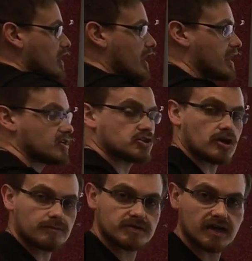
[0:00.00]
a
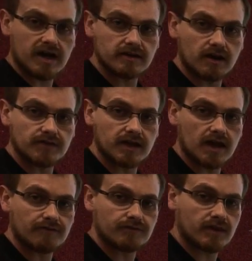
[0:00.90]
sharp sign on the
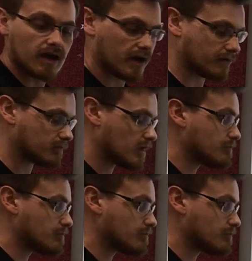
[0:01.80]
F line,